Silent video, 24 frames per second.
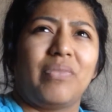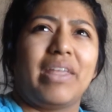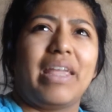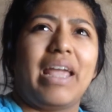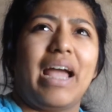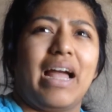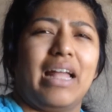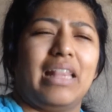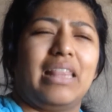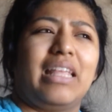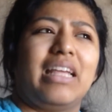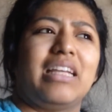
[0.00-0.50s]

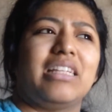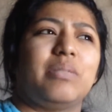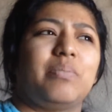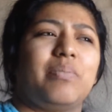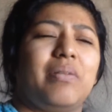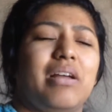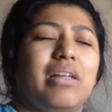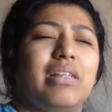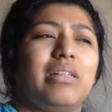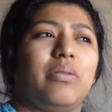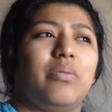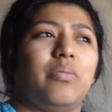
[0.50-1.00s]
Yeah,
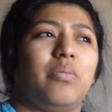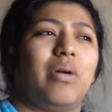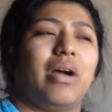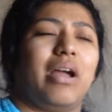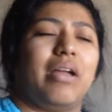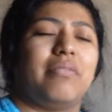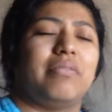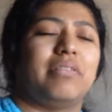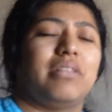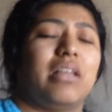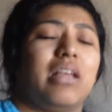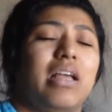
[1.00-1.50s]
Desperate
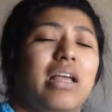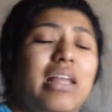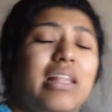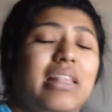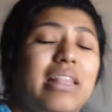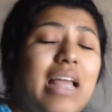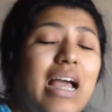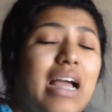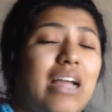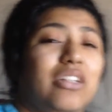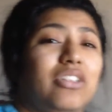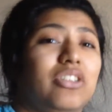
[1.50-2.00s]
Wives.
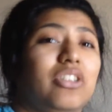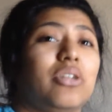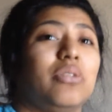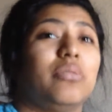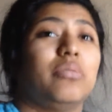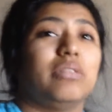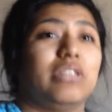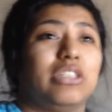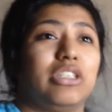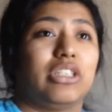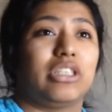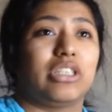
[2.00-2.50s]
That show
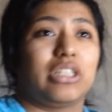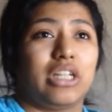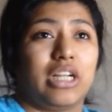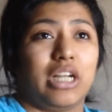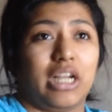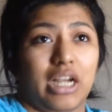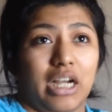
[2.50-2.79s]
was